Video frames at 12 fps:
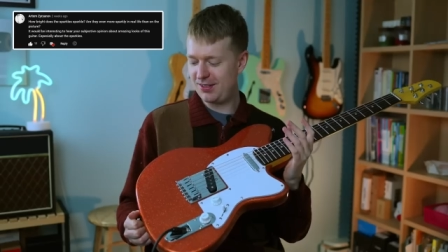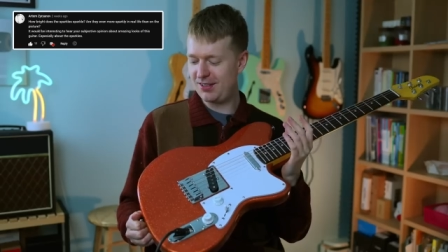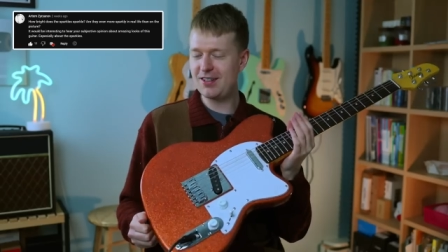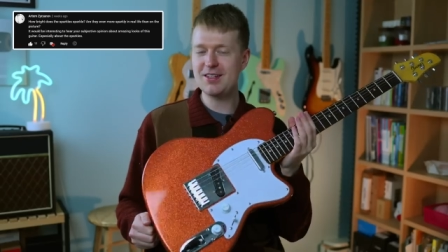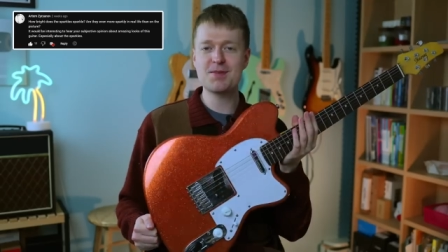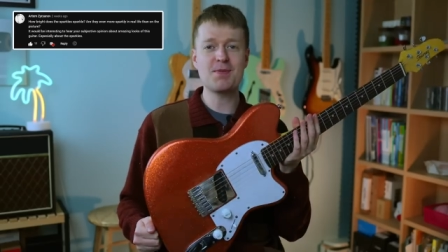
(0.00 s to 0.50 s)

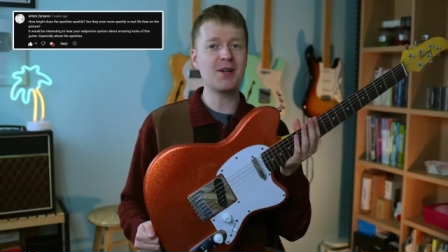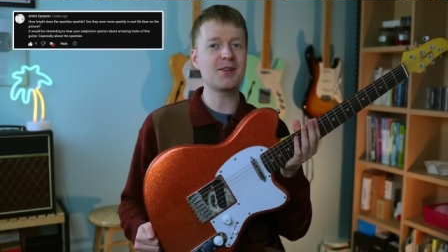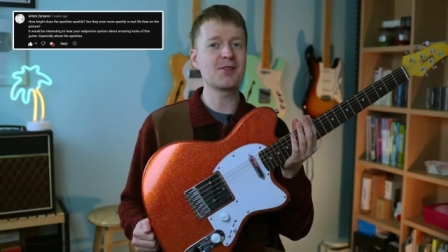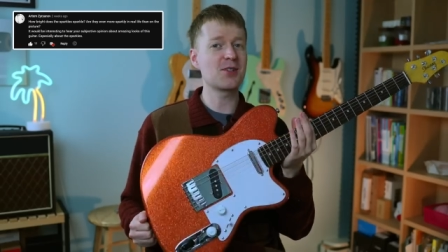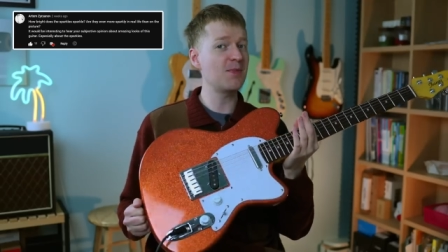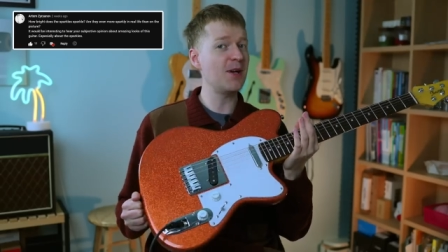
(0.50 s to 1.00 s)
the
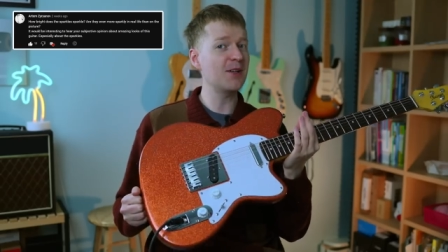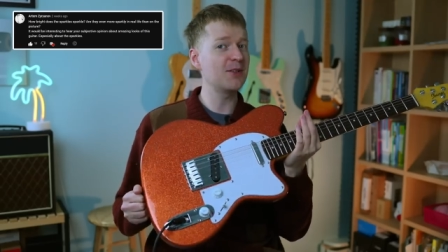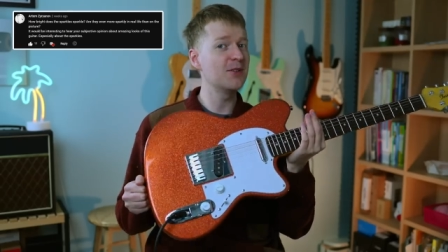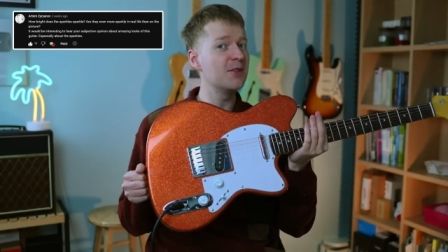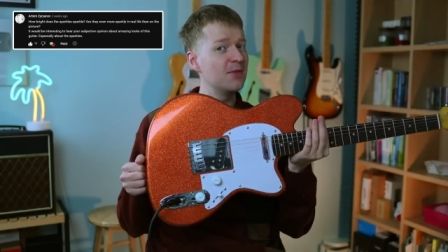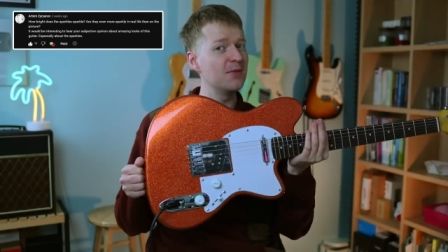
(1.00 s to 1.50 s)
sparkles
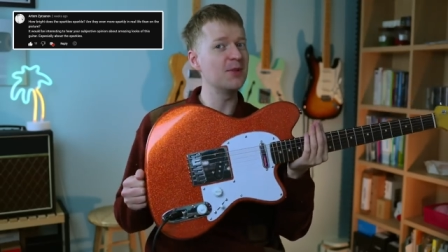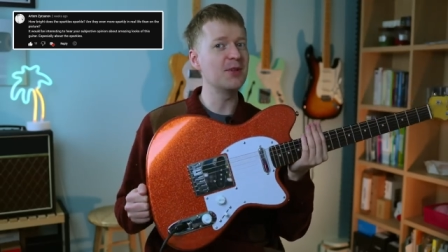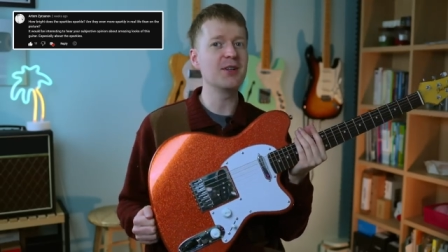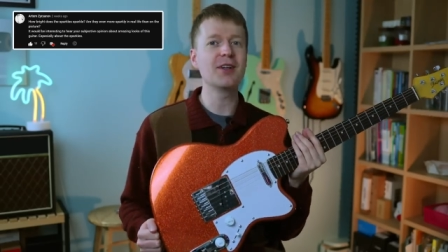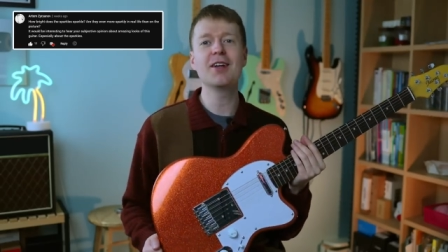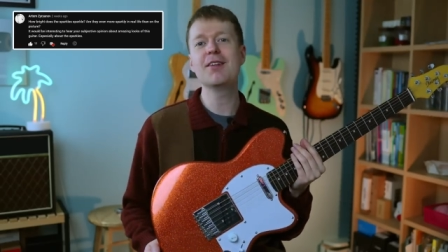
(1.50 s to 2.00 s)
sparkle
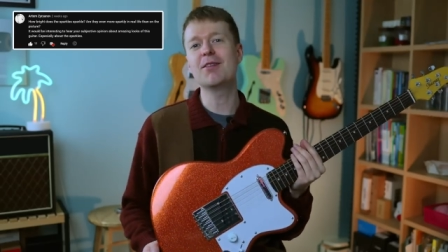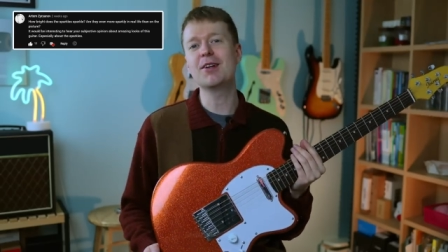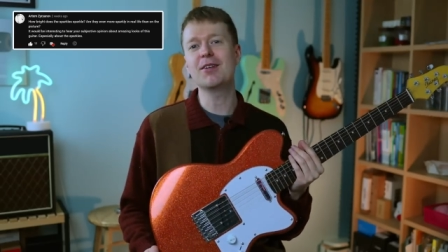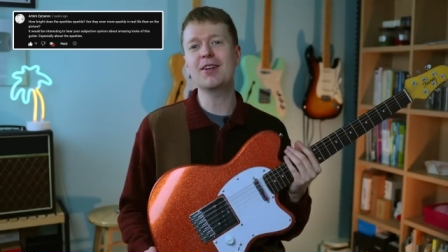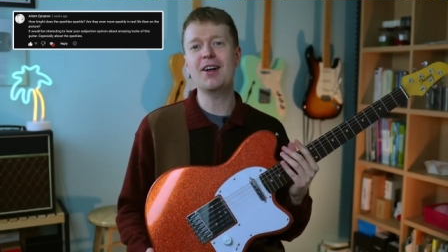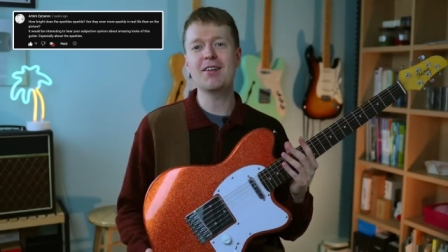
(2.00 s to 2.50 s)
more in
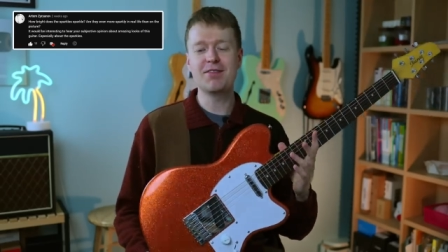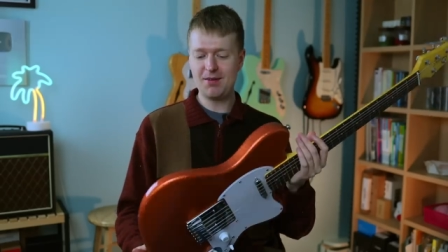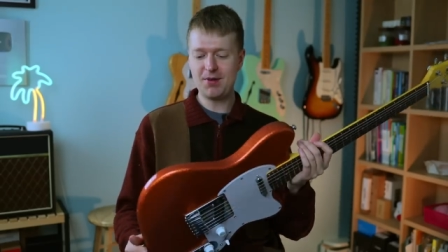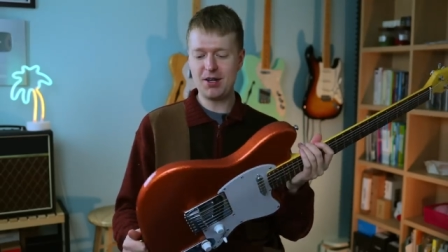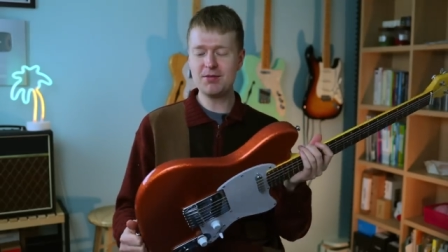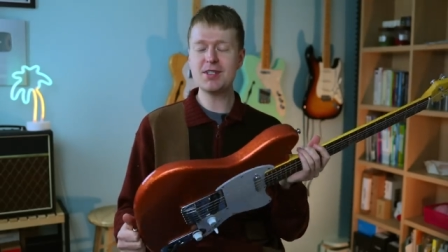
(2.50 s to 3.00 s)
real life?
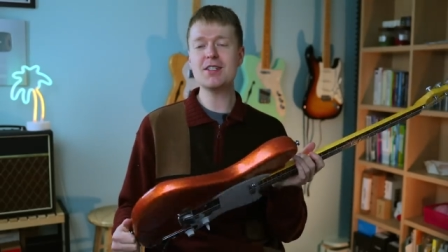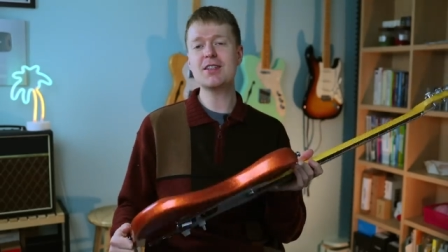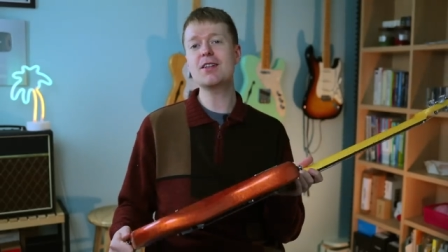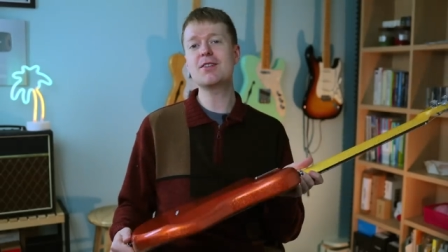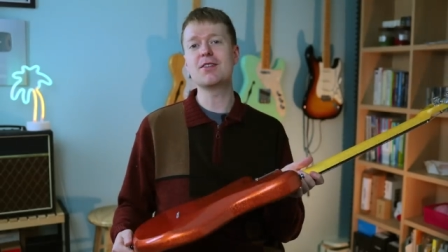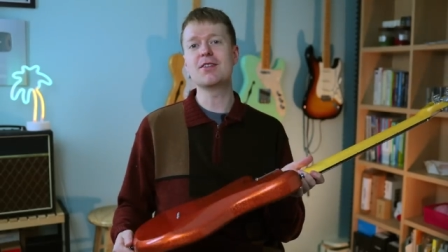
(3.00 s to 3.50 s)
Um, I would say
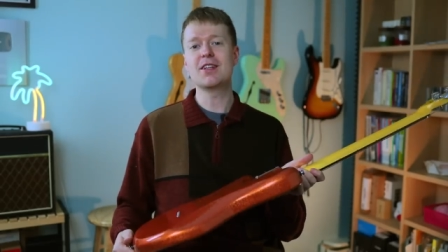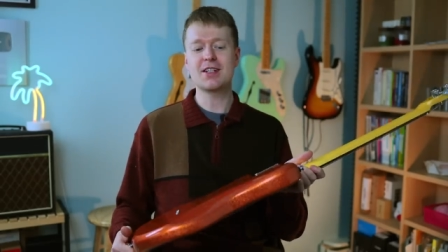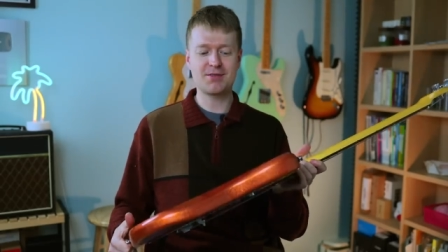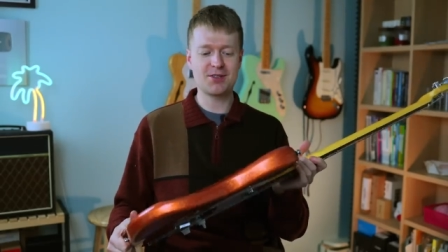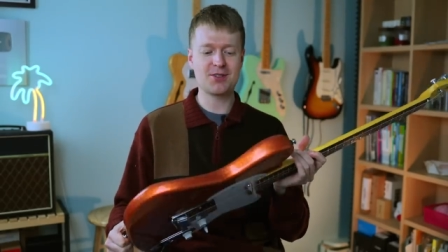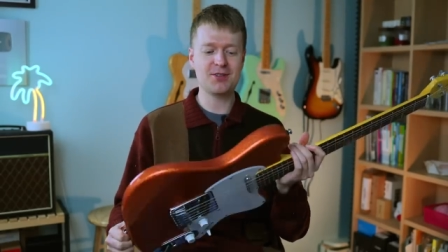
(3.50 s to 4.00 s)
they do,
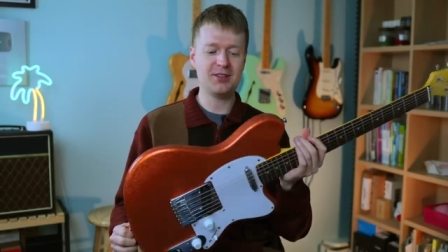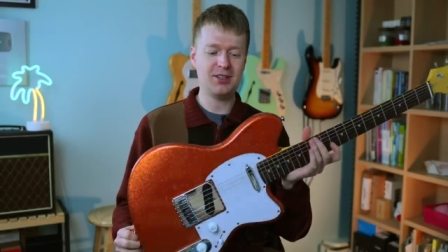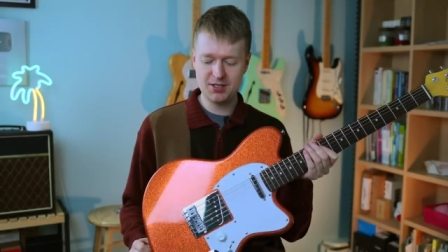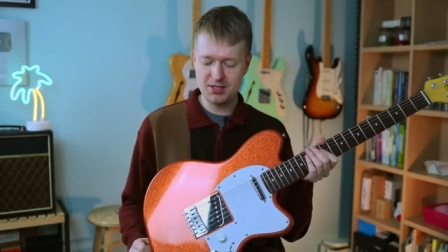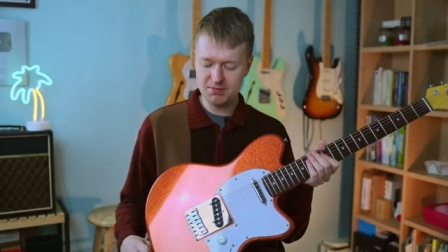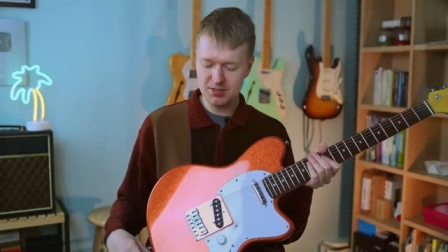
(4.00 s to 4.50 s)
that's for sure.
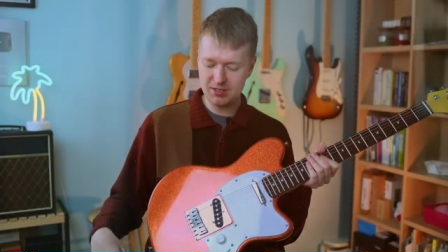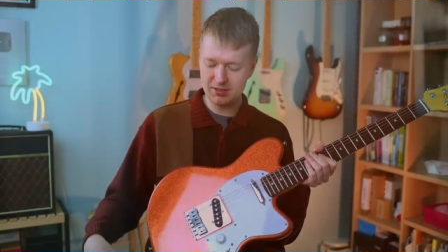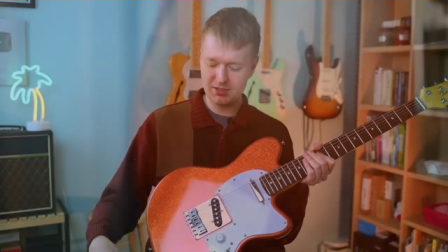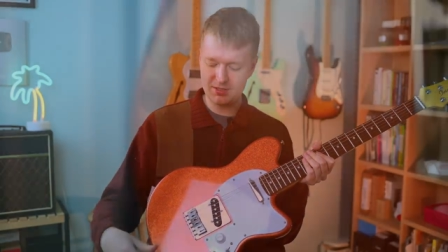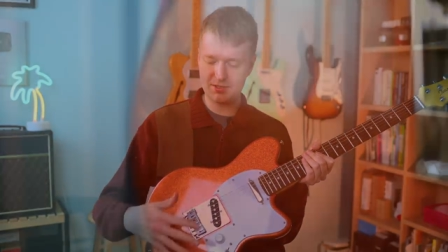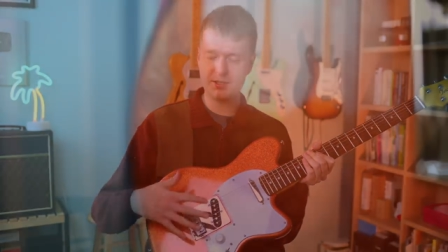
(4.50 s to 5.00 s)
It seems like there's